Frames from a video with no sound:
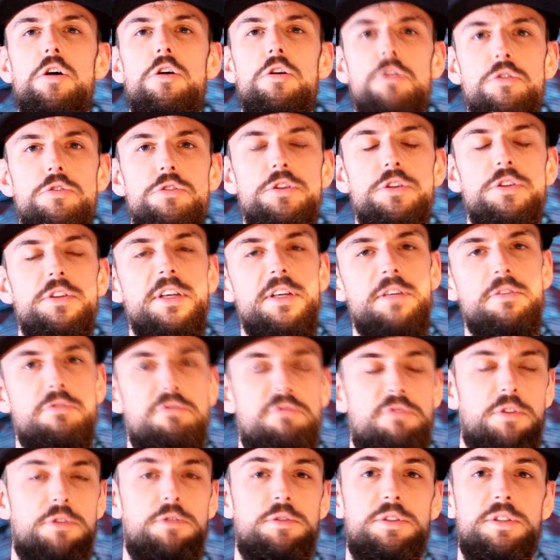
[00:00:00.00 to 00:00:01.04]
under the
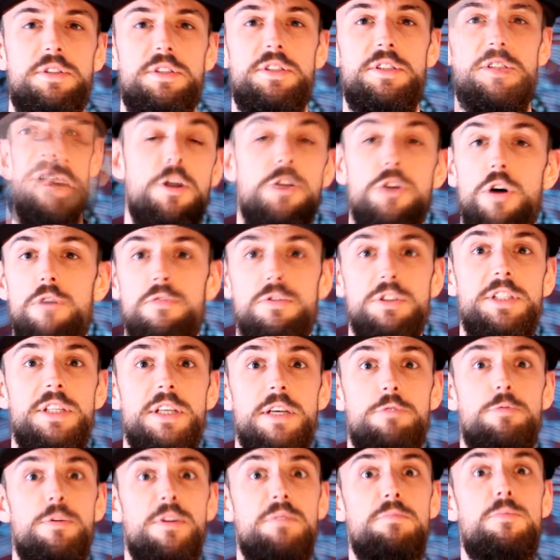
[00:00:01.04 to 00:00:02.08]
influence. And
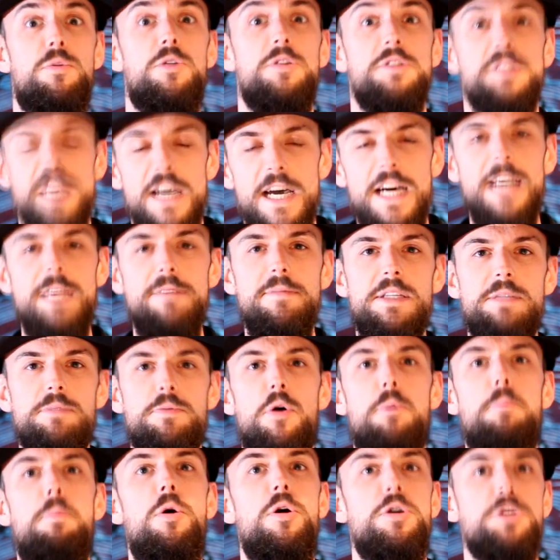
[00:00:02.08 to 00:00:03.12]
obviously with more time is
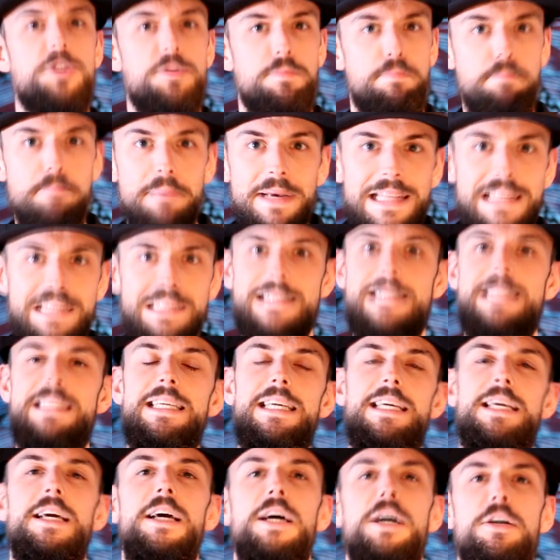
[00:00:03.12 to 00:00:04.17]
more
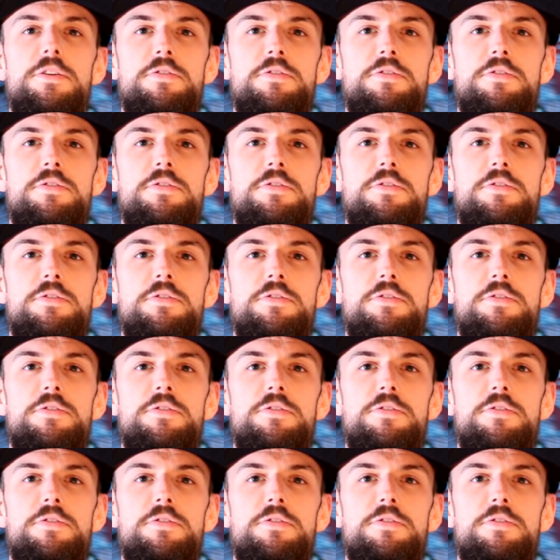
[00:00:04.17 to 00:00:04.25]
possibility